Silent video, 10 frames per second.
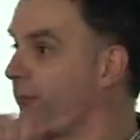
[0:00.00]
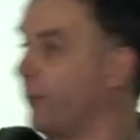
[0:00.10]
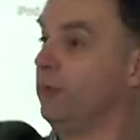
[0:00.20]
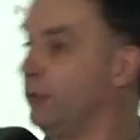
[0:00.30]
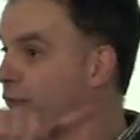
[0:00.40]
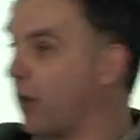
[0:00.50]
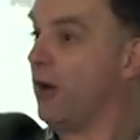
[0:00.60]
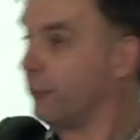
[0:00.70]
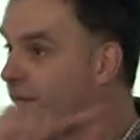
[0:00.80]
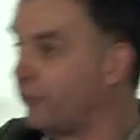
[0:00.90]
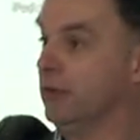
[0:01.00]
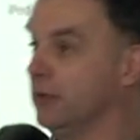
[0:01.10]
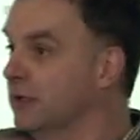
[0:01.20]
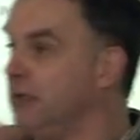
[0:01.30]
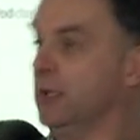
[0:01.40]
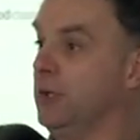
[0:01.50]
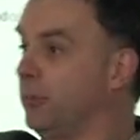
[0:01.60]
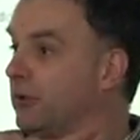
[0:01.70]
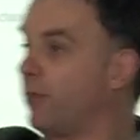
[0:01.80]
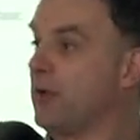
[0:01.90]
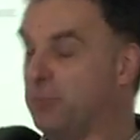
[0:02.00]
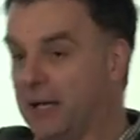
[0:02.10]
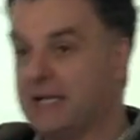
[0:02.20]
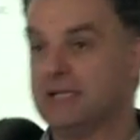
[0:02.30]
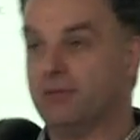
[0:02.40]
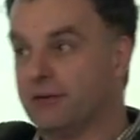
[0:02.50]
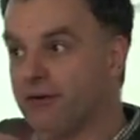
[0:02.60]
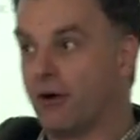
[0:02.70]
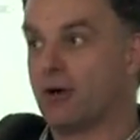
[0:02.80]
photographs because they believe it's an